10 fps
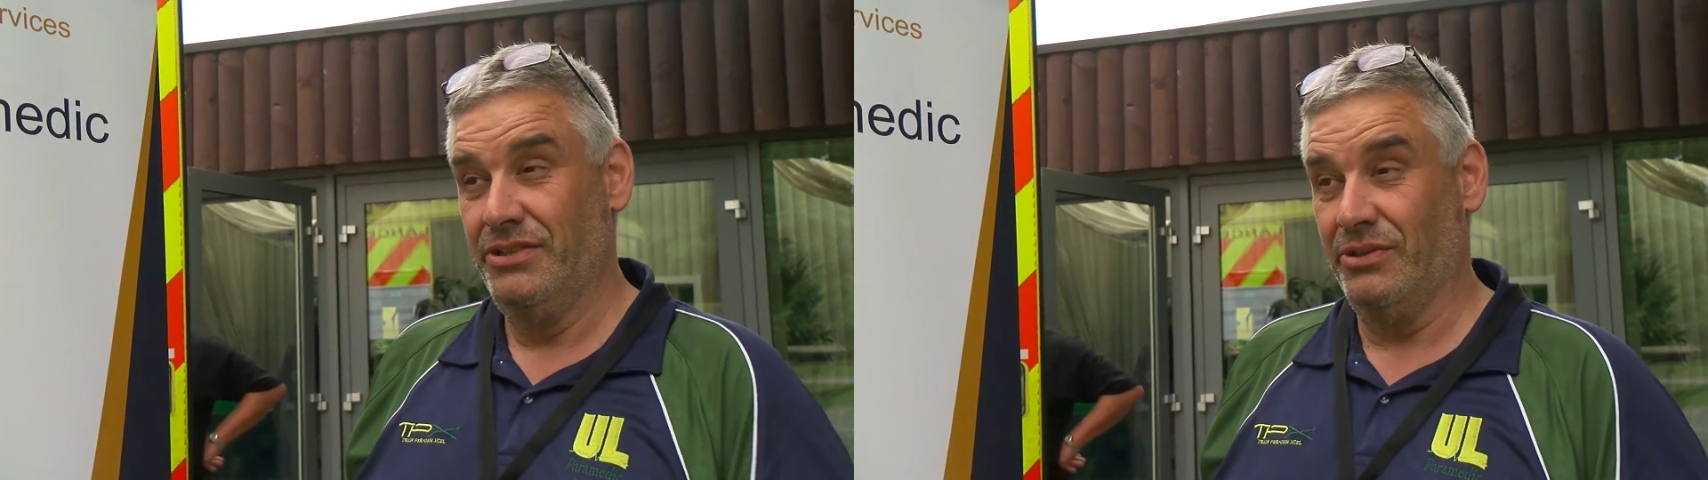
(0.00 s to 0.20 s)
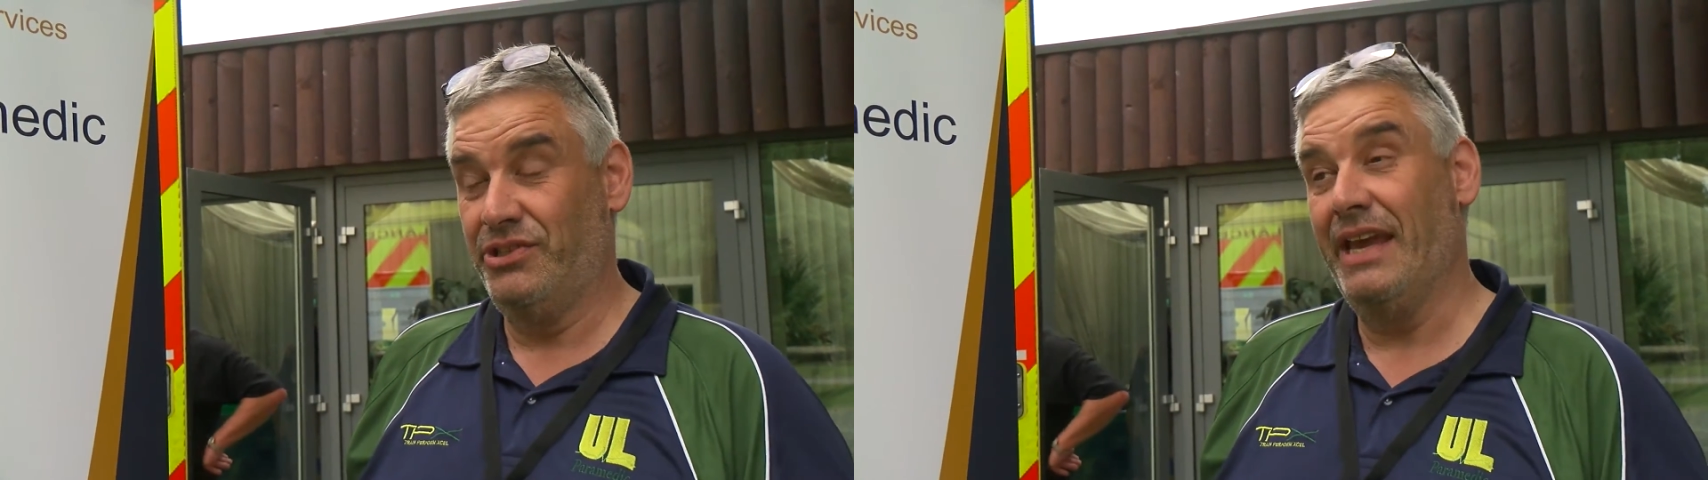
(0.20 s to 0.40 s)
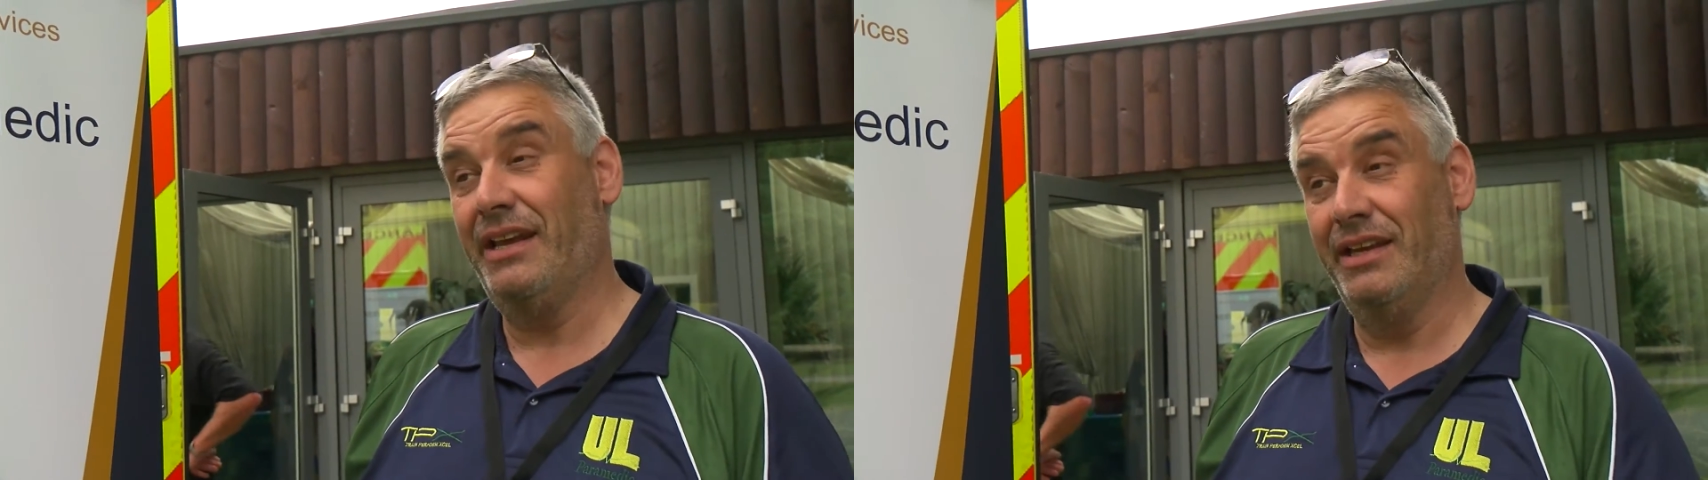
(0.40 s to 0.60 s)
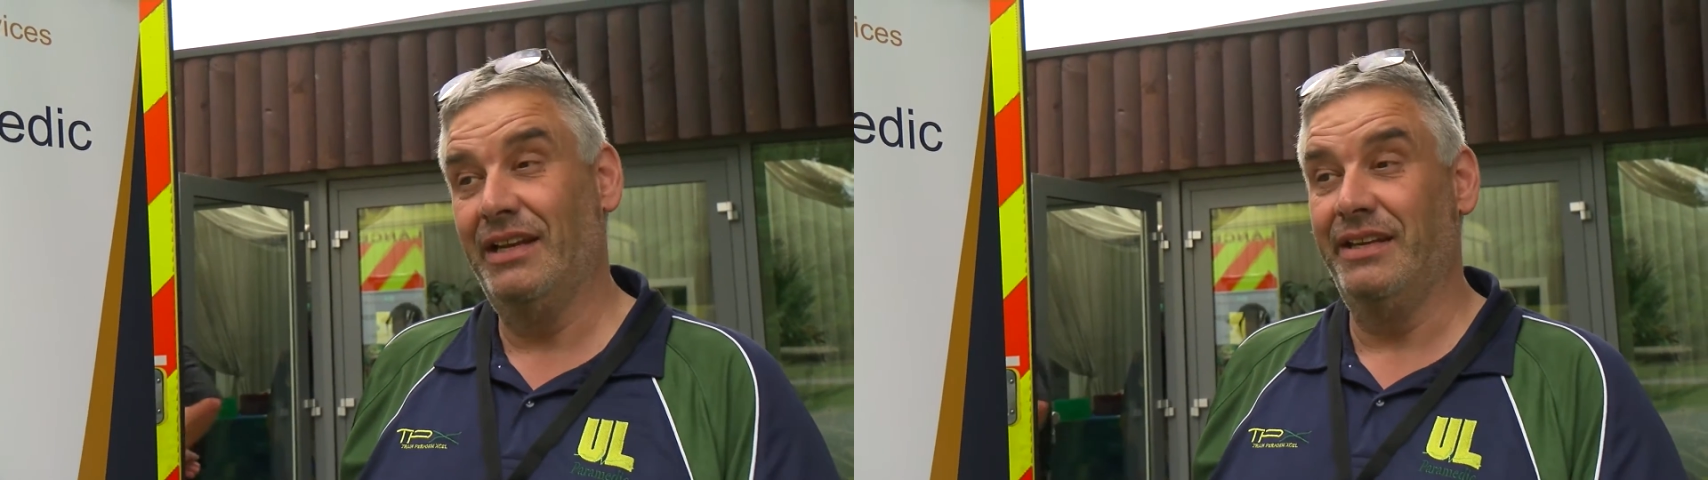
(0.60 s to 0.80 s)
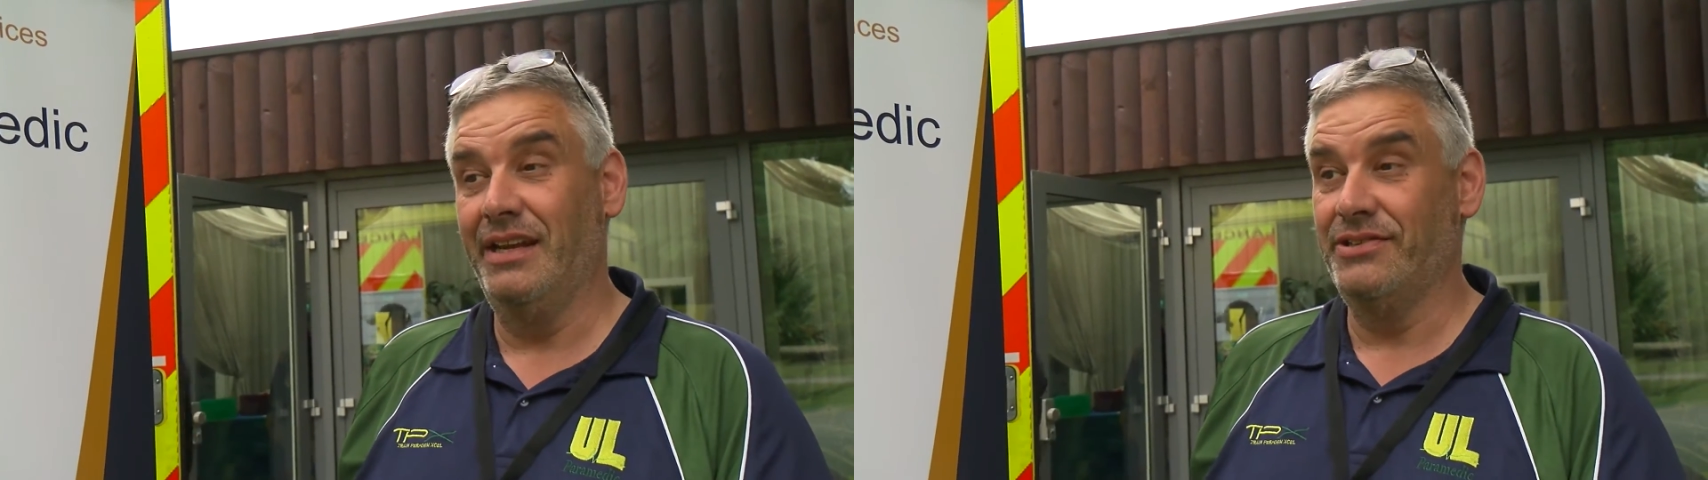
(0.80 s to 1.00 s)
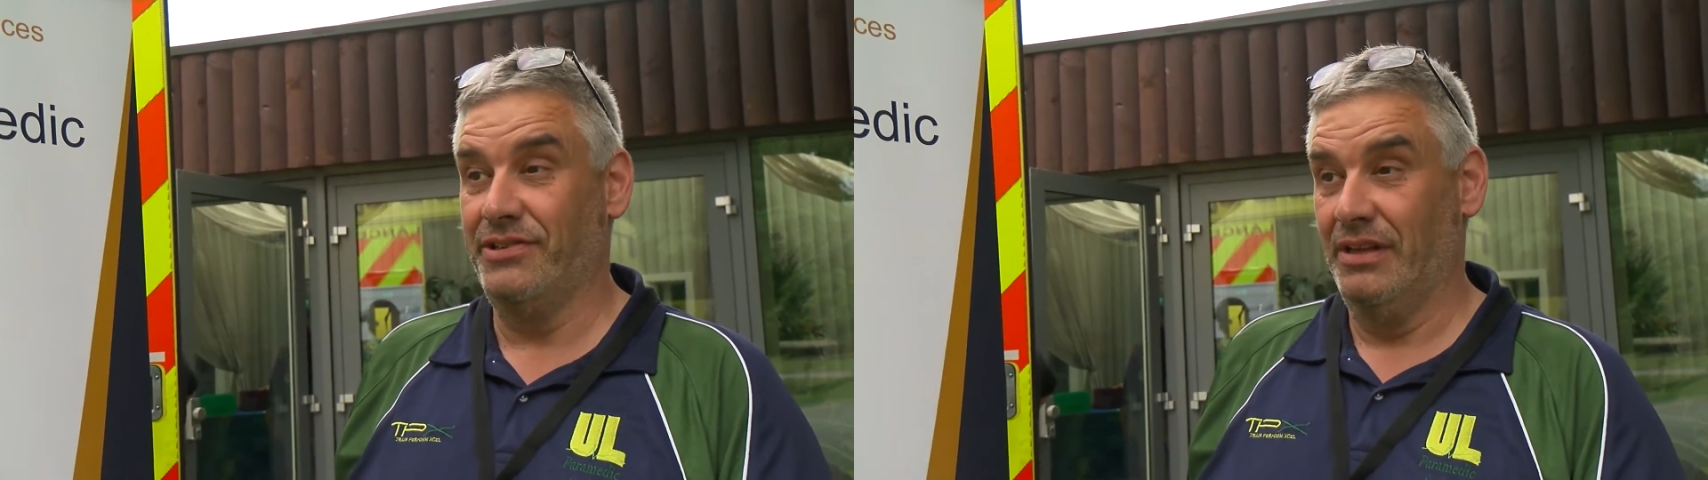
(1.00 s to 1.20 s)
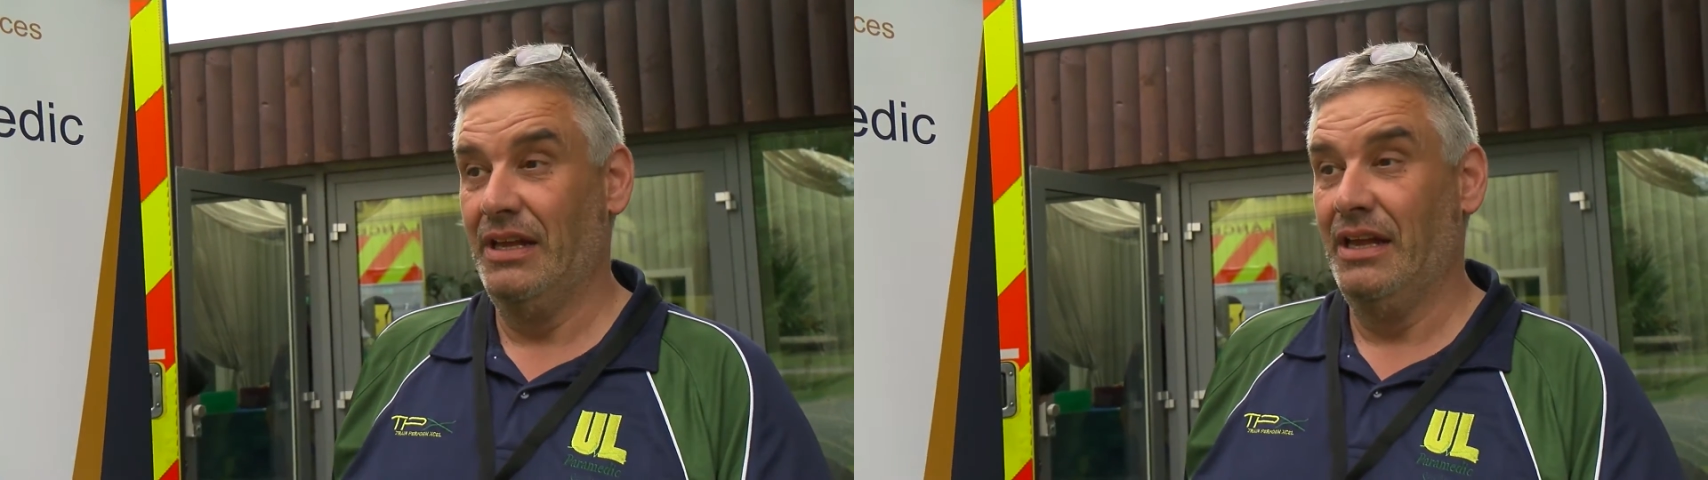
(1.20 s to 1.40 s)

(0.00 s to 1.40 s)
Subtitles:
So technically it is